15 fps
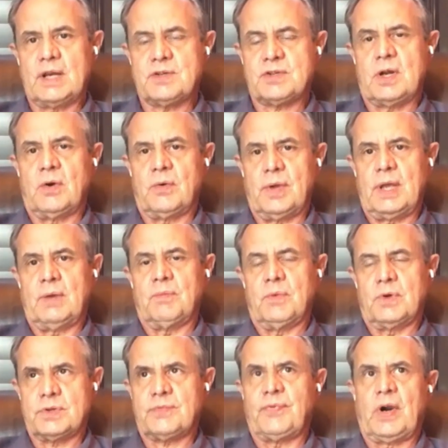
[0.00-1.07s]
And so
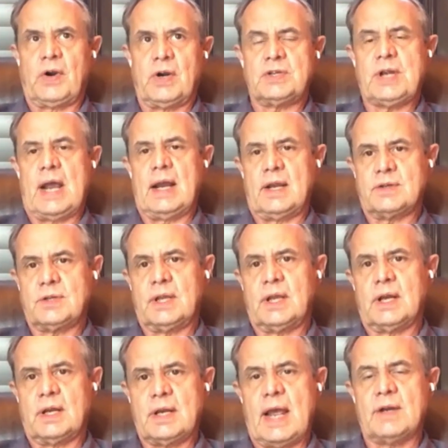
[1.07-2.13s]
it was very
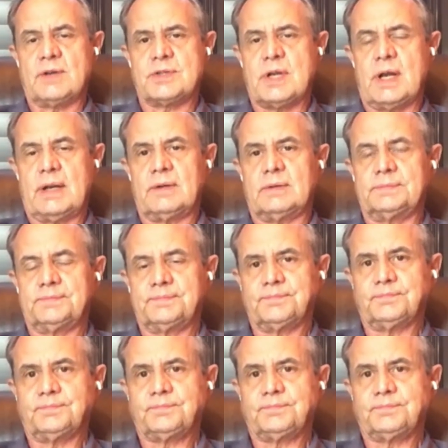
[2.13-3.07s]
challenging in a down cycle.